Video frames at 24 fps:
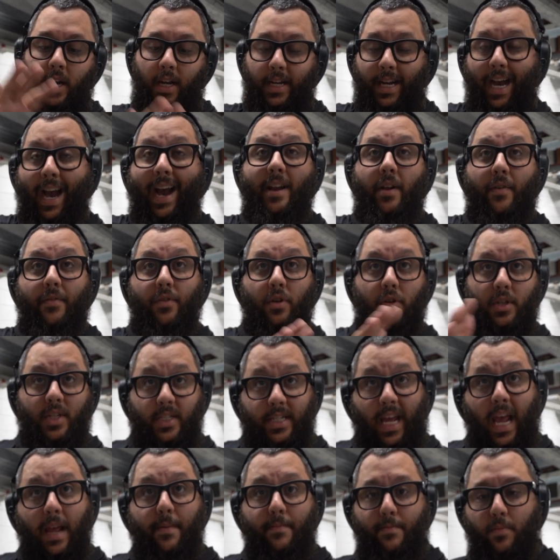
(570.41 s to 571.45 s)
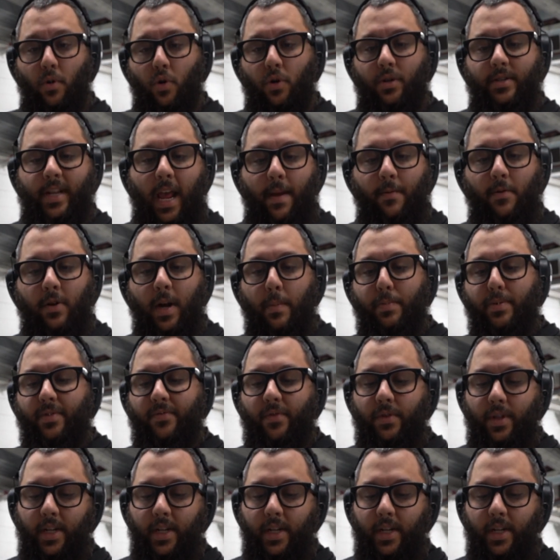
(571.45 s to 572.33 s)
kind of those skateboard tape grips for